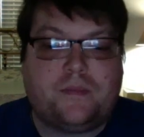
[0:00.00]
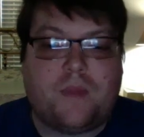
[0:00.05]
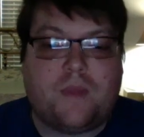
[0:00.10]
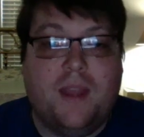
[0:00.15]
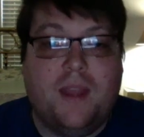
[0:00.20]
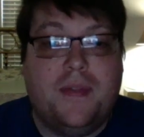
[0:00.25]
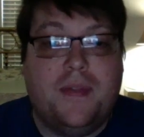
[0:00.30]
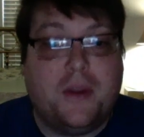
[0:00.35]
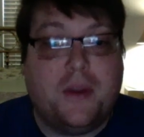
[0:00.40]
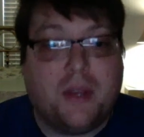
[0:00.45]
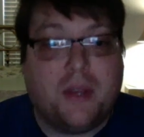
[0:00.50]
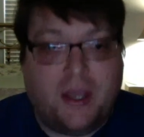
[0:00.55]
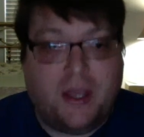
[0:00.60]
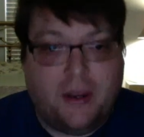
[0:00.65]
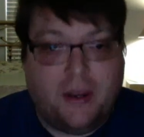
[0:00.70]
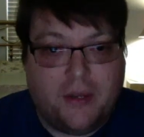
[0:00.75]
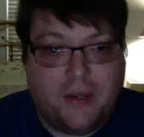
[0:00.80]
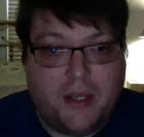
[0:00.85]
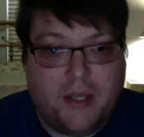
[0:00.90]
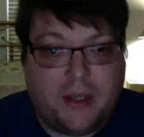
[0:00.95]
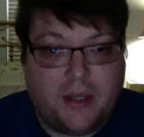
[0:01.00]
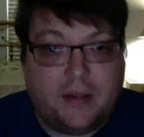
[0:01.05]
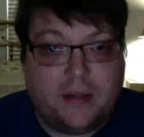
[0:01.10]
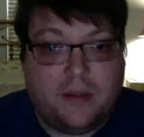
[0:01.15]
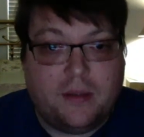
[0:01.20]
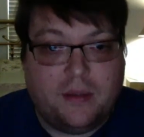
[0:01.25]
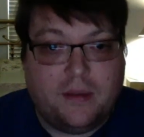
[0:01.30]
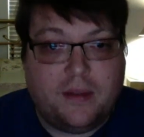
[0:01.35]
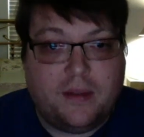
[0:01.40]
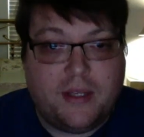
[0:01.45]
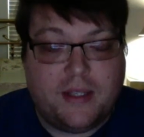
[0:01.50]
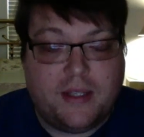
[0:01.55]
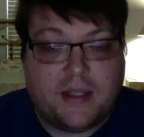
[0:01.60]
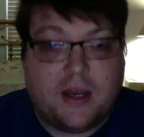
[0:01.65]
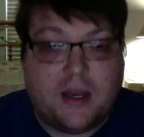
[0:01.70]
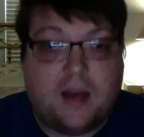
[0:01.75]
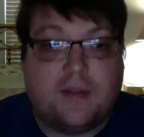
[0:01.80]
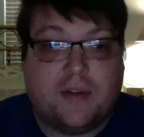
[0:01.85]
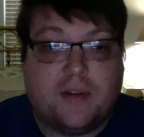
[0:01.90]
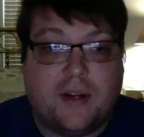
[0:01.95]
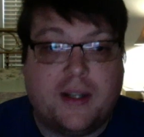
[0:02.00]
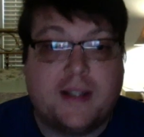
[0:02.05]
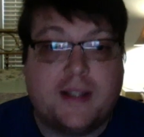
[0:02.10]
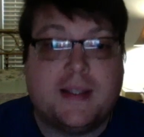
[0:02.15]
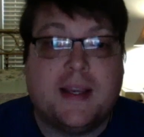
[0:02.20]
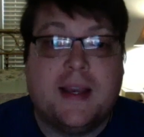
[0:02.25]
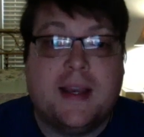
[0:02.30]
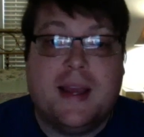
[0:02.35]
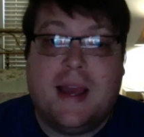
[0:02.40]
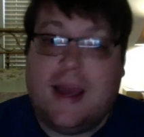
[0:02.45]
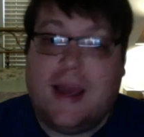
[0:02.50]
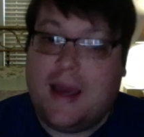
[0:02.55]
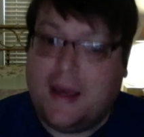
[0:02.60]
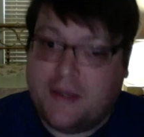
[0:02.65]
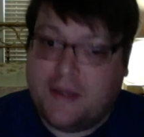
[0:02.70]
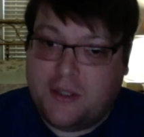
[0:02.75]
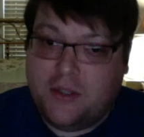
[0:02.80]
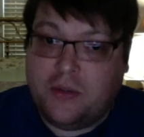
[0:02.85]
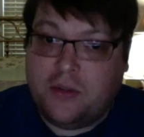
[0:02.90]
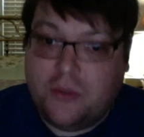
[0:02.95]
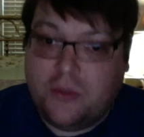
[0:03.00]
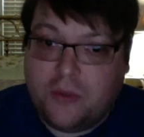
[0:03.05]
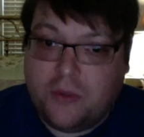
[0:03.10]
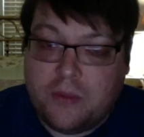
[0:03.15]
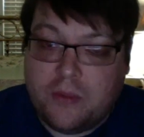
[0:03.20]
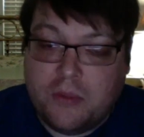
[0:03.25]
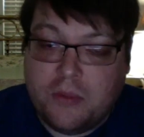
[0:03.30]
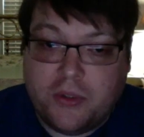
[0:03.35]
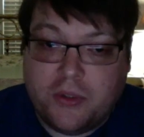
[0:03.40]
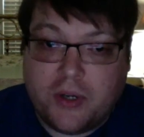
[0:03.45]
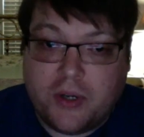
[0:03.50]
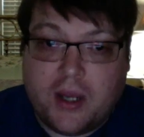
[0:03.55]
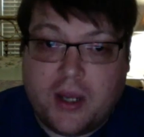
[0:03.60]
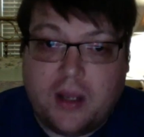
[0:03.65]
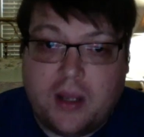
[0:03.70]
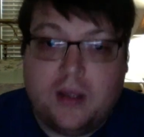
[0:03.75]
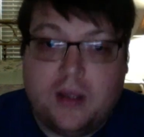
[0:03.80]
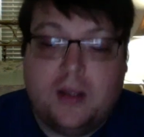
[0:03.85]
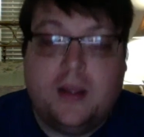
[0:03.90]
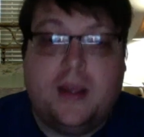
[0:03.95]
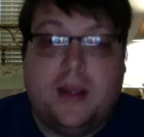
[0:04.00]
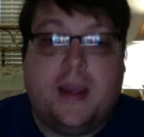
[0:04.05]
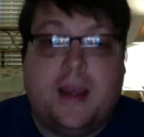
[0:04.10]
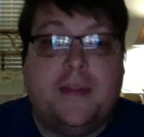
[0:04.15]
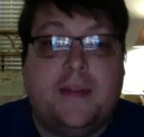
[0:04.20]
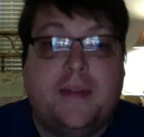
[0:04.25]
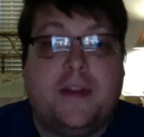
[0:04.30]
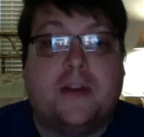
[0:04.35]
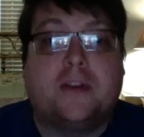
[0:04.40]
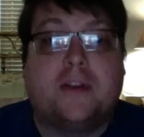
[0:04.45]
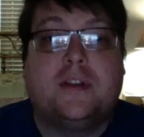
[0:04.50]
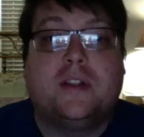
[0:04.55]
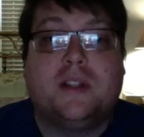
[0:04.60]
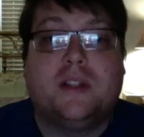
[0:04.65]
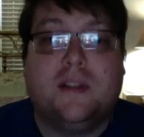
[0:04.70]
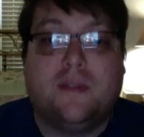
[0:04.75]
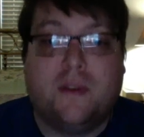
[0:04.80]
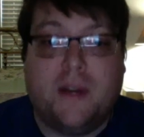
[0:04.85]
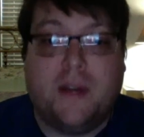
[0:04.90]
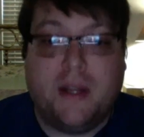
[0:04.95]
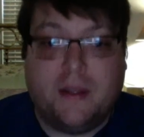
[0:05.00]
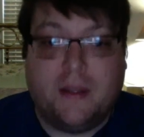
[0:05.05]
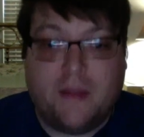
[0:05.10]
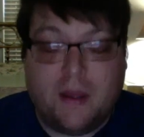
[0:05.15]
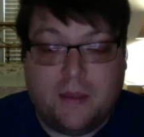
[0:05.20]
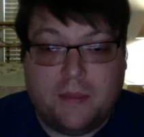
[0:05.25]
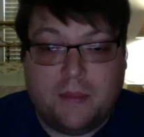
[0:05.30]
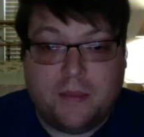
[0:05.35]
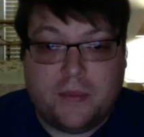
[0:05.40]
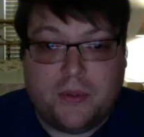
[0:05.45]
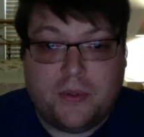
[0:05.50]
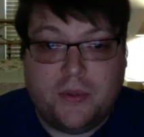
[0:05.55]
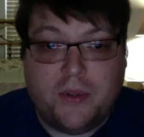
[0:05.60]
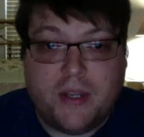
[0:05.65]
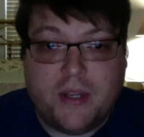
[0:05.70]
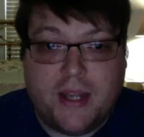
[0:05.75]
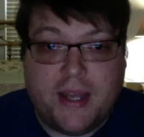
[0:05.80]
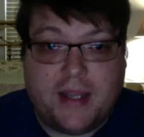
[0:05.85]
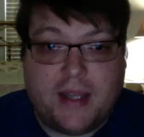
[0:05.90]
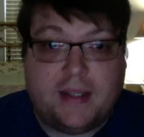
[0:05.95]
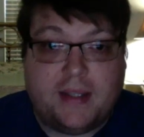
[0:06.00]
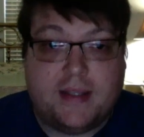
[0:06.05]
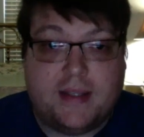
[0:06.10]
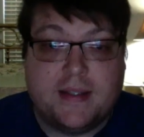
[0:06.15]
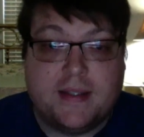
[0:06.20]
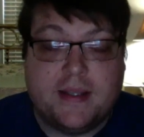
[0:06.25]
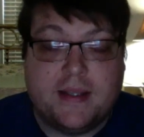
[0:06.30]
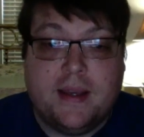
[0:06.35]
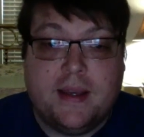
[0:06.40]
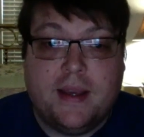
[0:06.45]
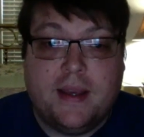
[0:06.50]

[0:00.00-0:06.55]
and they're carrying these offerings as you do the mudra, and they're delivering them to the deities.